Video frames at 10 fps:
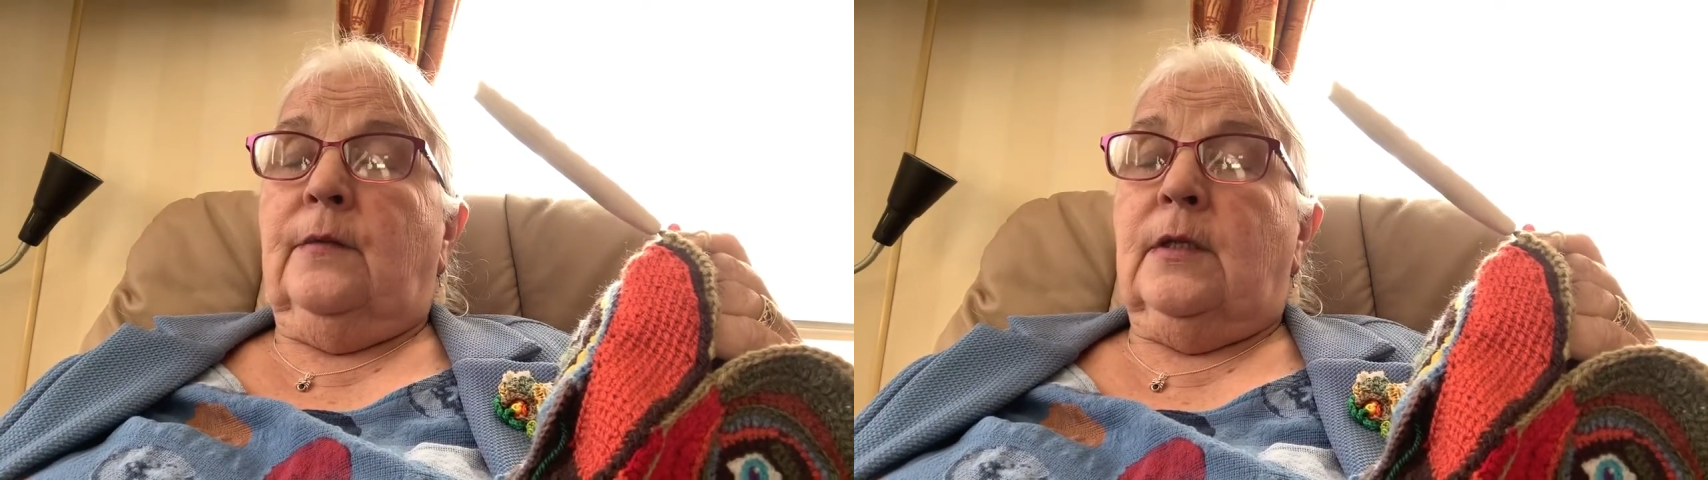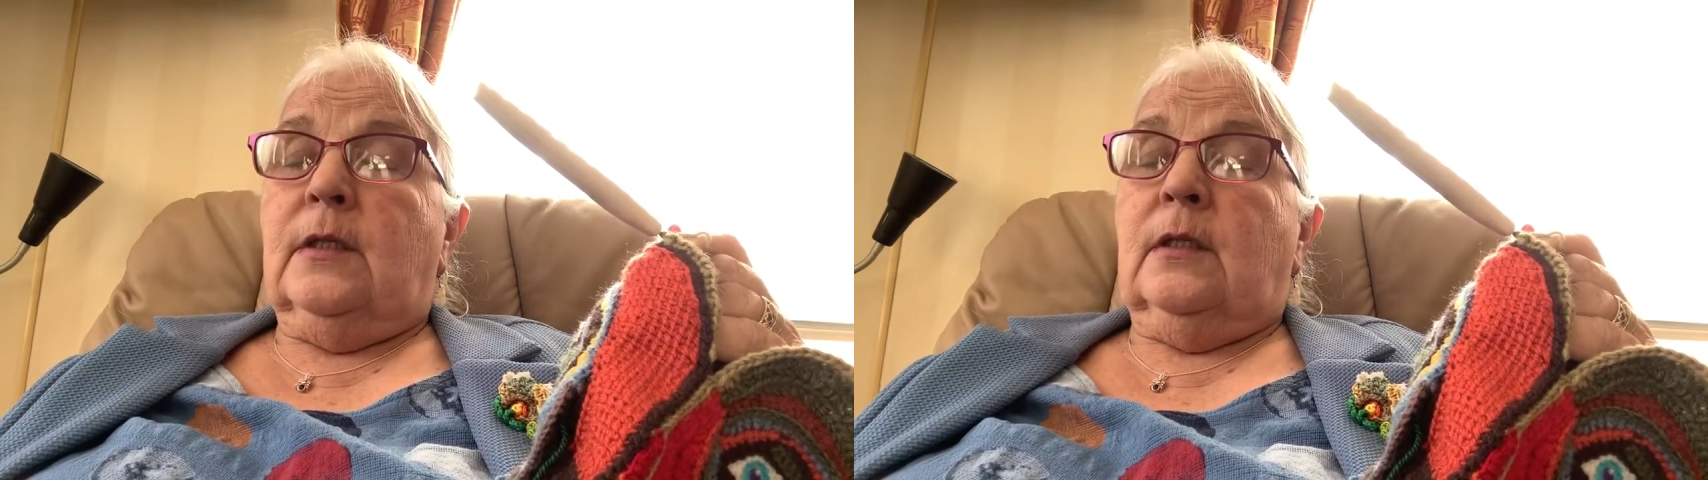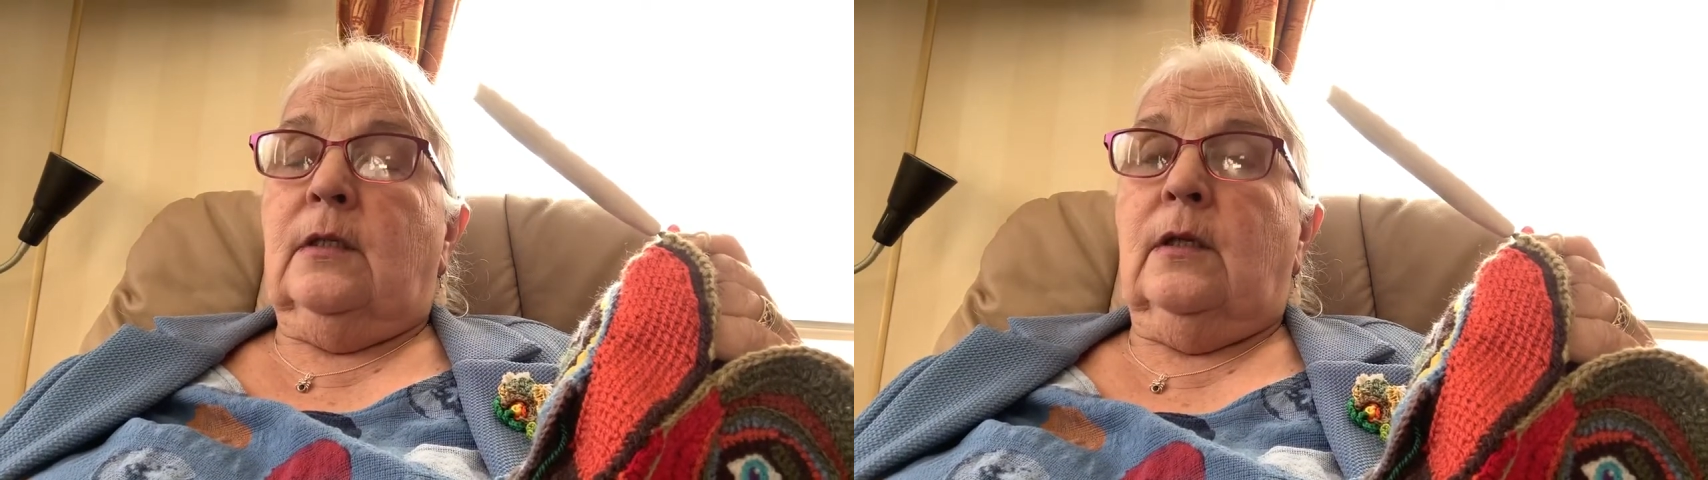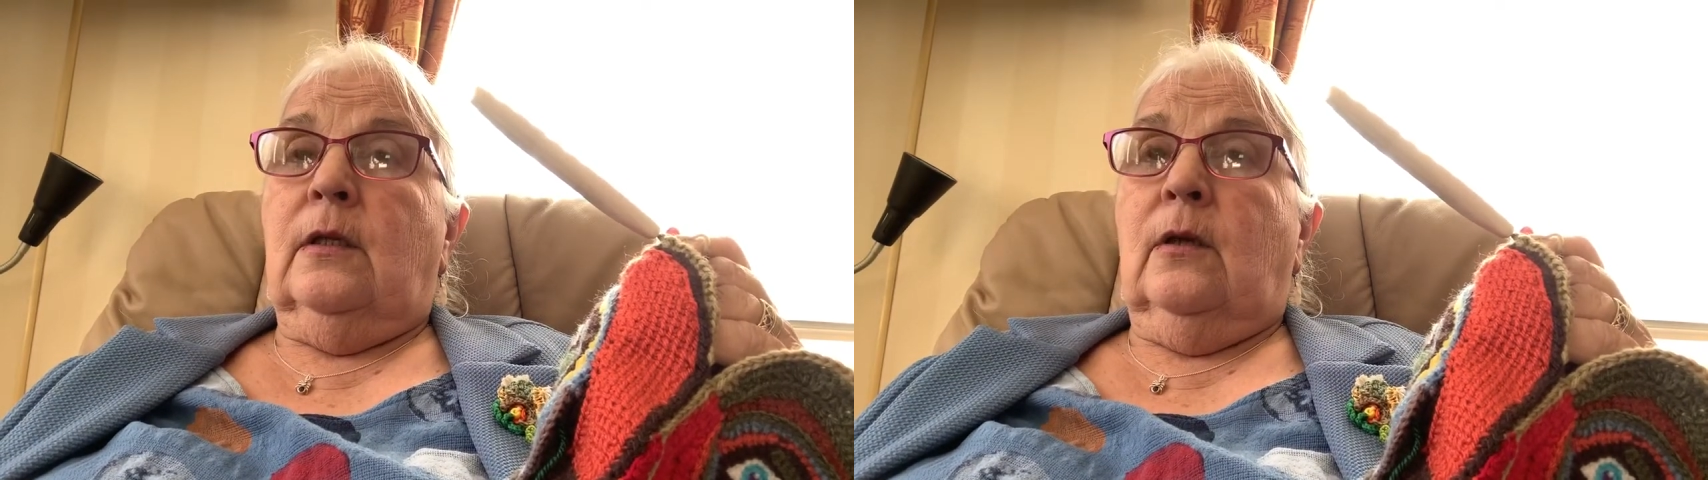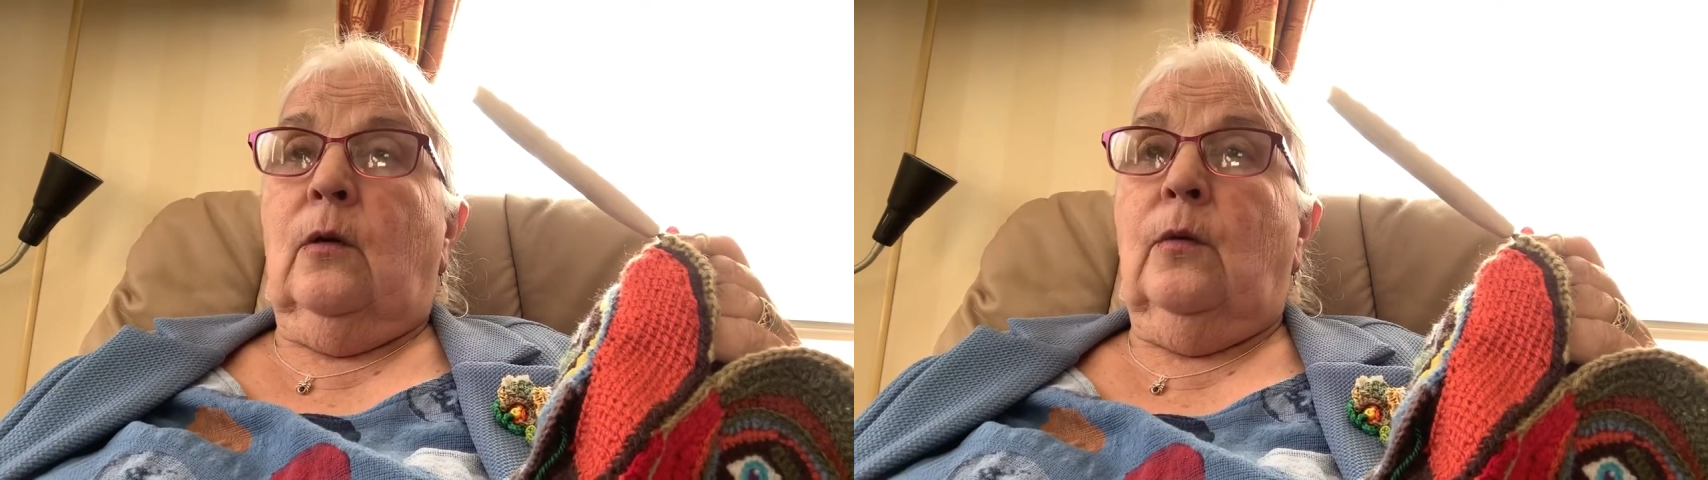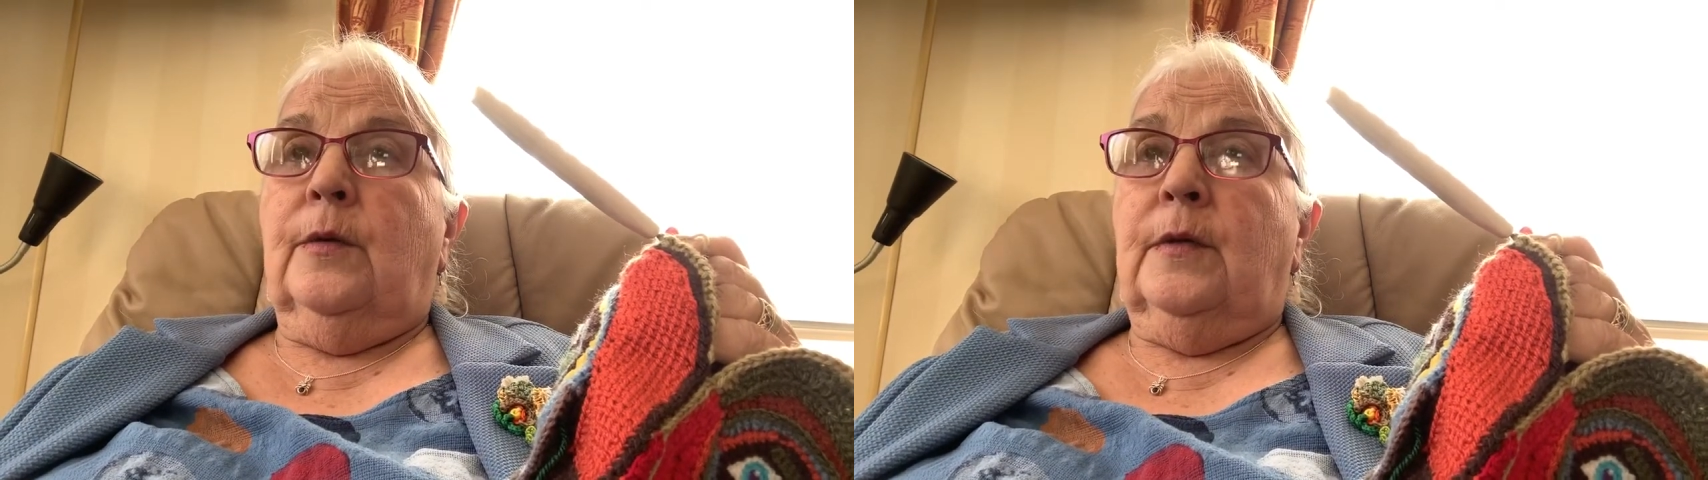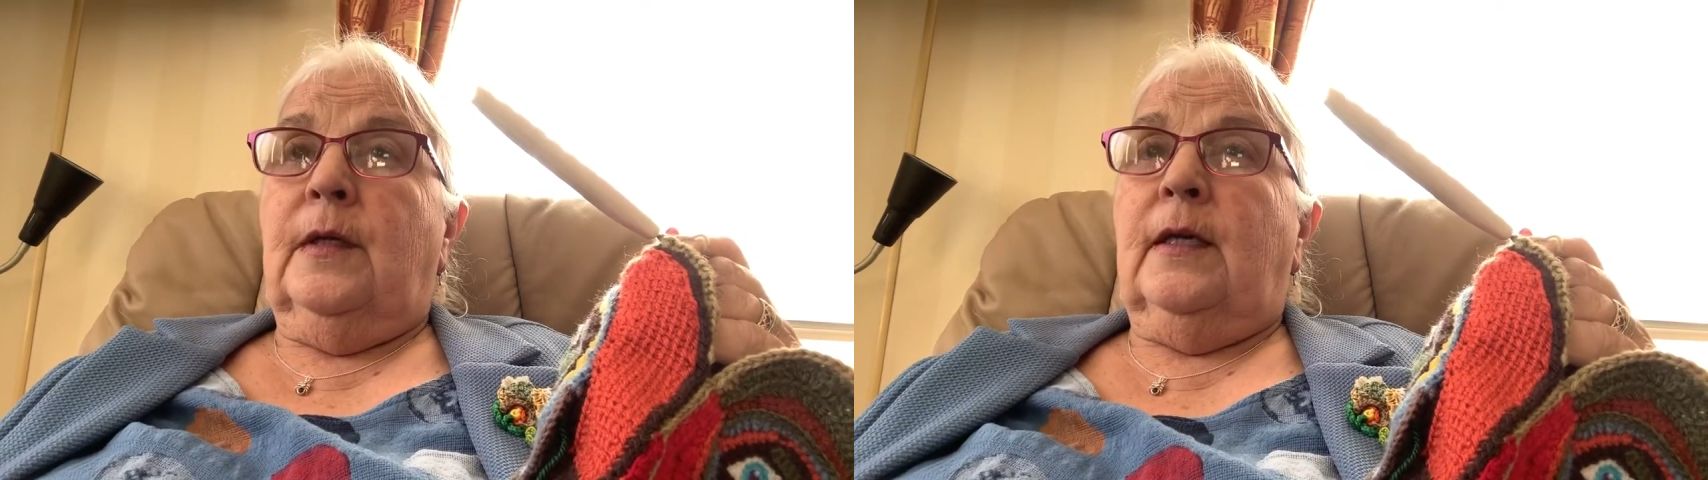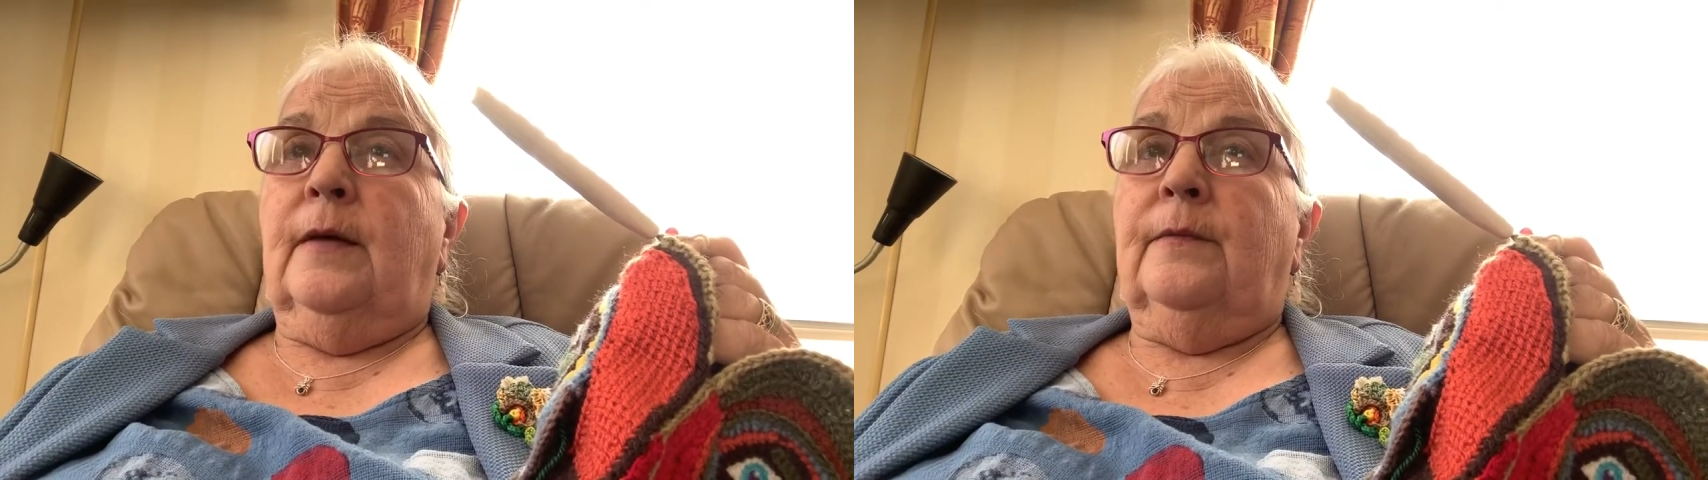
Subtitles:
There's all the